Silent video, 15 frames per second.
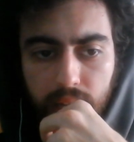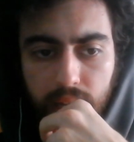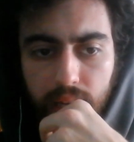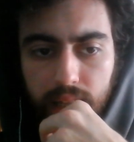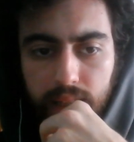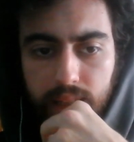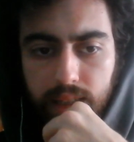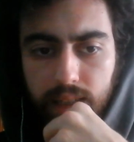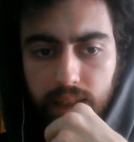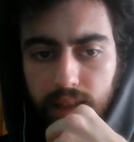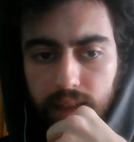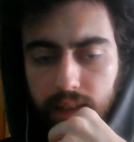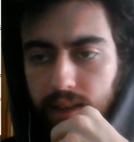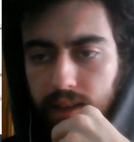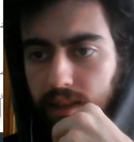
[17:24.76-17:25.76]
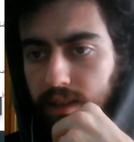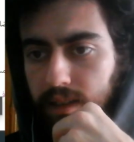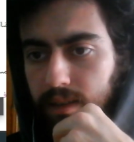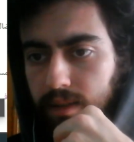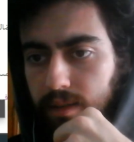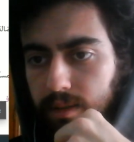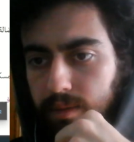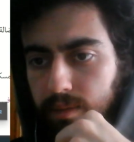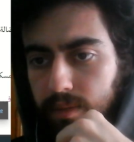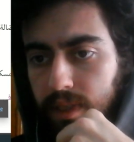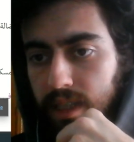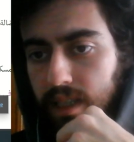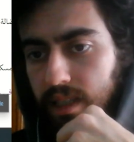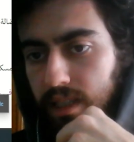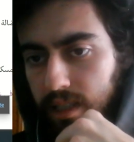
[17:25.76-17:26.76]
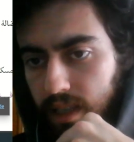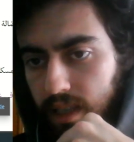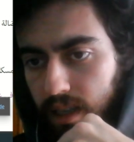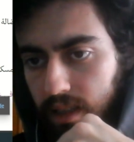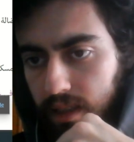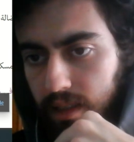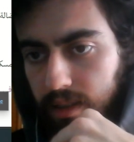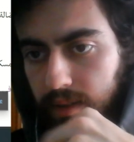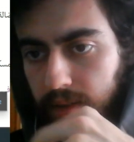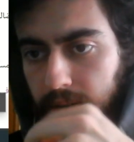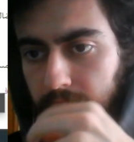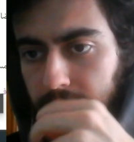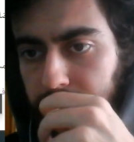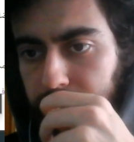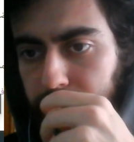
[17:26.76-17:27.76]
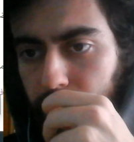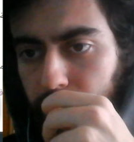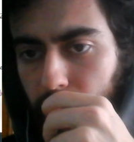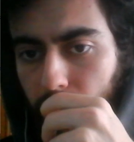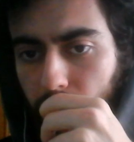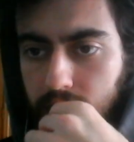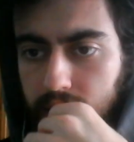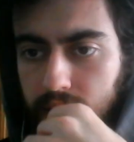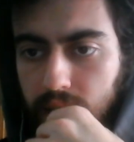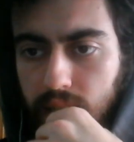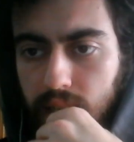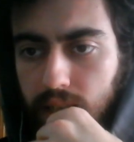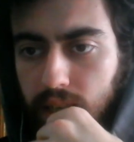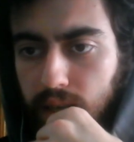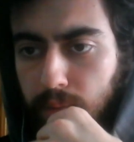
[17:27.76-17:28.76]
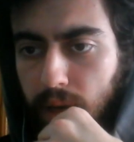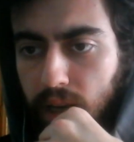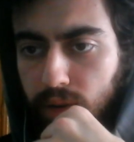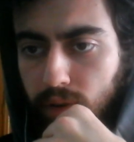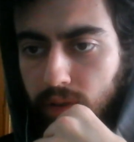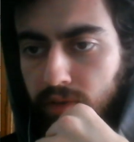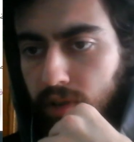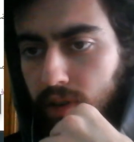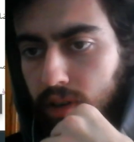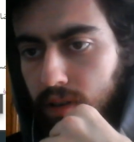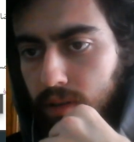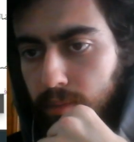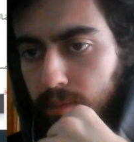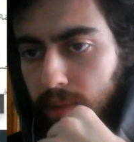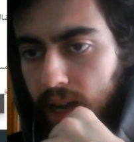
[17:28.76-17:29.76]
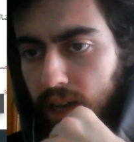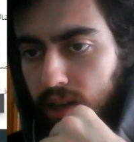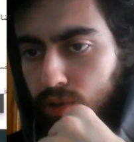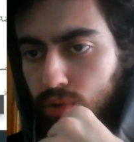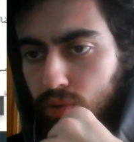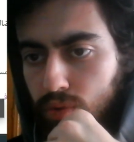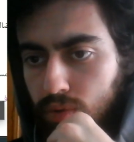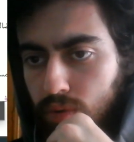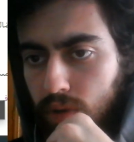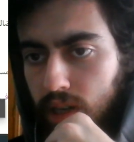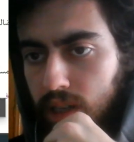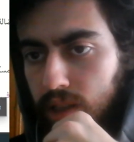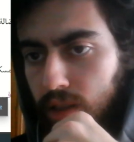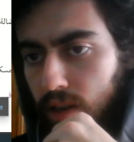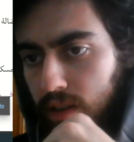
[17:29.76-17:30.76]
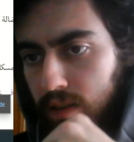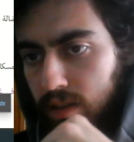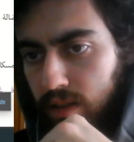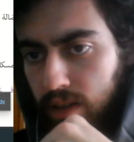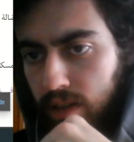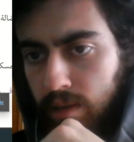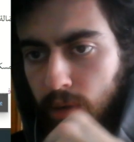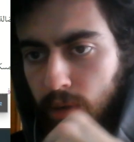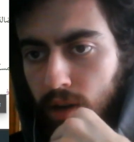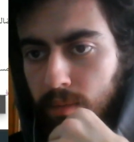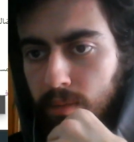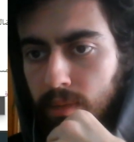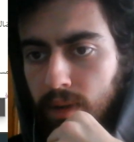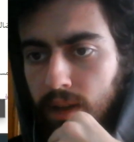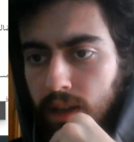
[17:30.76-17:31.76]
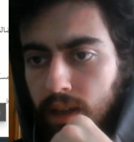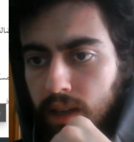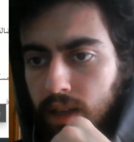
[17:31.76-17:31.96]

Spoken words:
that he said that this he may refer back to another Imam,